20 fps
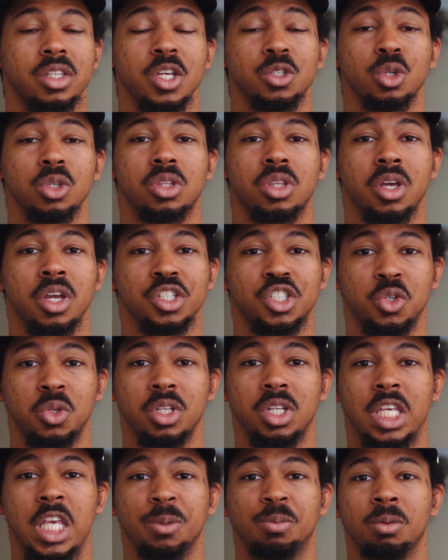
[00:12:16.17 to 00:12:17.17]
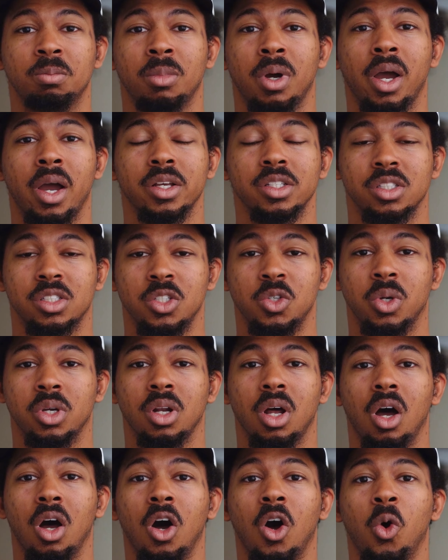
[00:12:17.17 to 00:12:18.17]
These are things you need to keep in mind so you
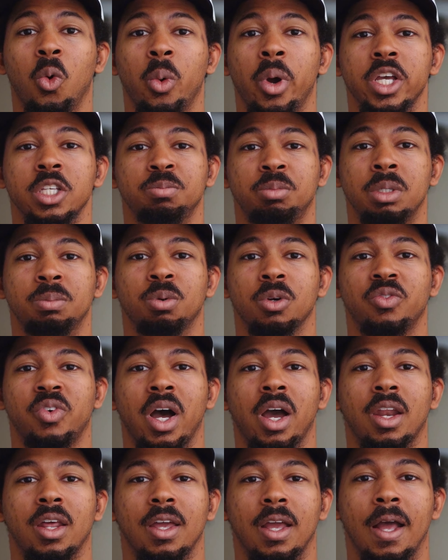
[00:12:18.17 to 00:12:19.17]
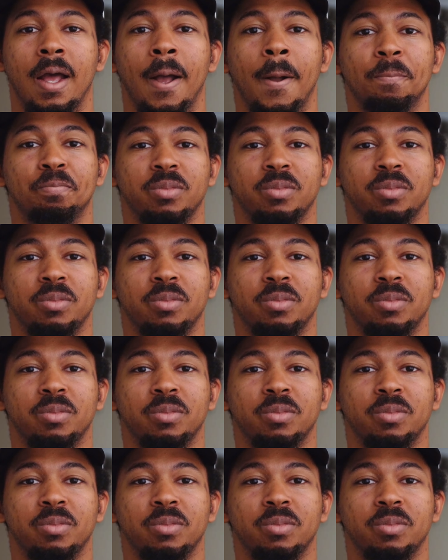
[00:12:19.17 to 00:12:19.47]
can always be providing